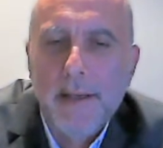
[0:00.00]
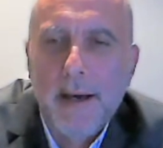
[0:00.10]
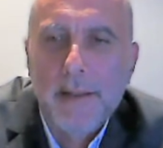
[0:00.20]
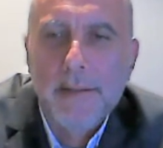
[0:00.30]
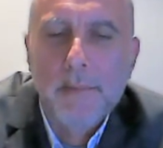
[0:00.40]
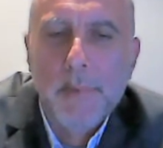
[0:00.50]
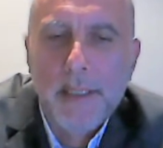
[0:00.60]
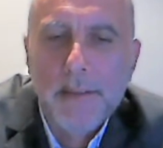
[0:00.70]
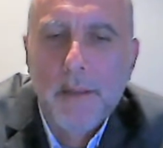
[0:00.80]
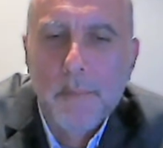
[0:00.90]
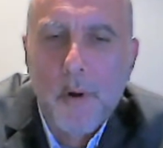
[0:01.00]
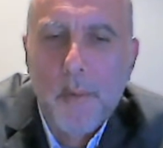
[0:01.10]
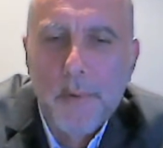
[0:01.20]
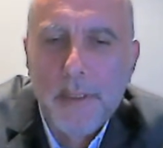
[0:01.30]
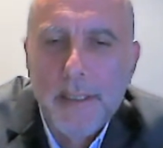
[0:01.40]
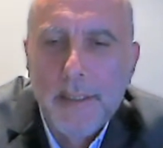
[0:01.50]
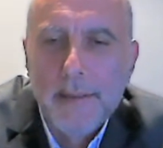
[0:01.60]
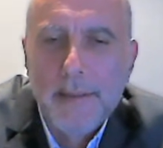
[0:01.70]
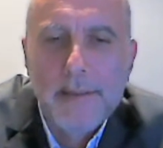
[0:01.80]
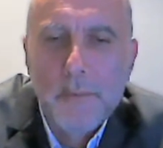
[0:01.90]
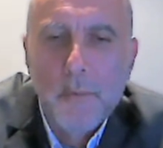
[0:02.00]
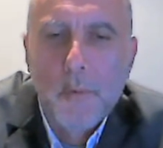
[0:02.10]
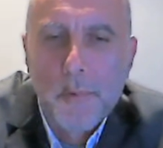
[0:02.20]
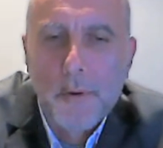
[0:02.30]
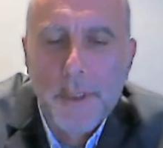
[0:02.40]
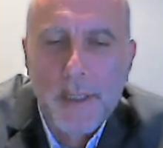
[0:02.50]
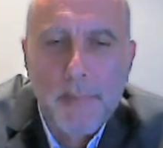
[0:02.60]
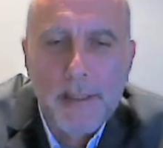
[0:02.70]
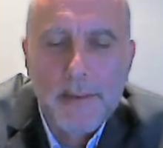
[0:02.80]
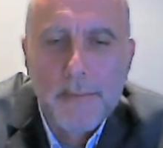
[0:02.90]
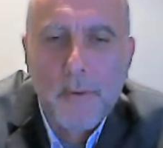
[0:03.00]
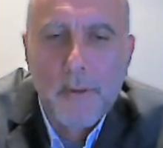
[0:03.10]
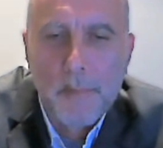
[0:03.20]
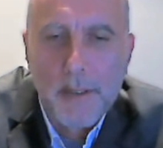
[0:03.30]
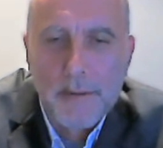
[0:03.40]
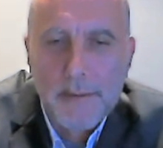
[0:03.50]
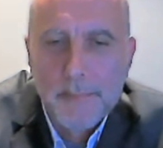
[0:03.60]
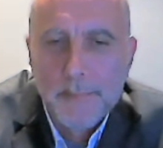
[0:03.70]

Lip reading: are not being done properly, this euro project might fall apart?